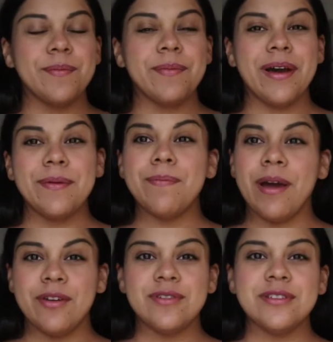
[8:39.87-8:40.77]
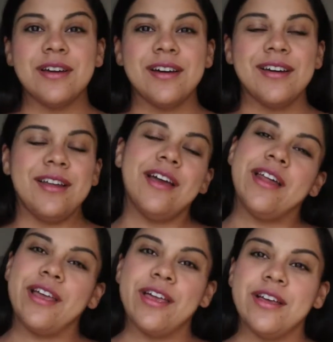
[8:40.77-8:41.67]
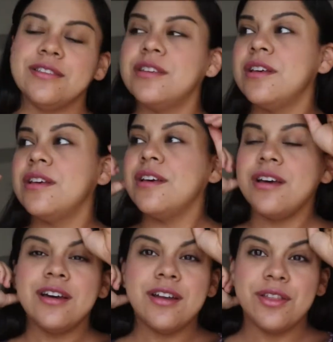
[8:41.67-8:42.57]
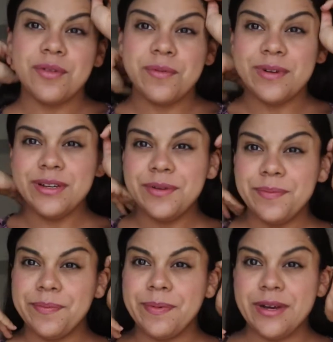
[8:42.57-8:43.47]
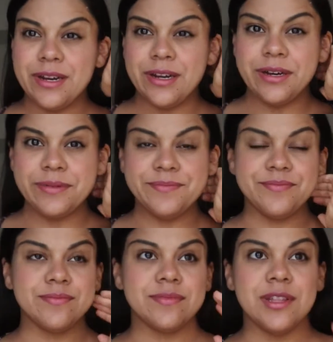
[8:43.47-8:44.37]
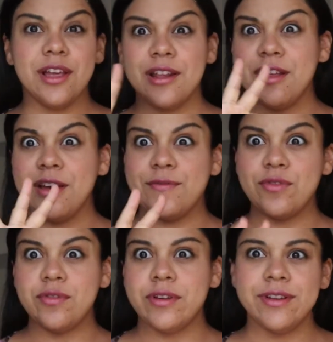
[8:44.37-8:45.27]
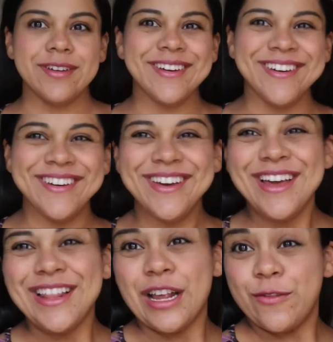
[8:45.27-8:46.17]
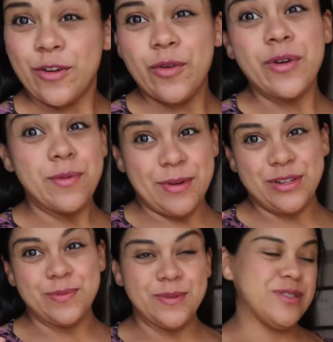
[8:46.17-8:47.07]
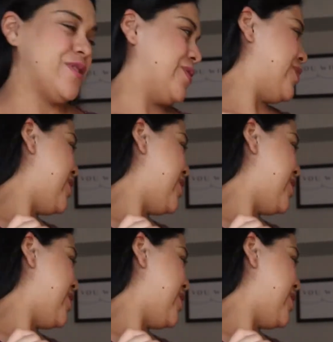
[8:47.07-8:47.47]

My battery died. I had to get another one, but luckily I have 3. That's from going to Machu Picchu.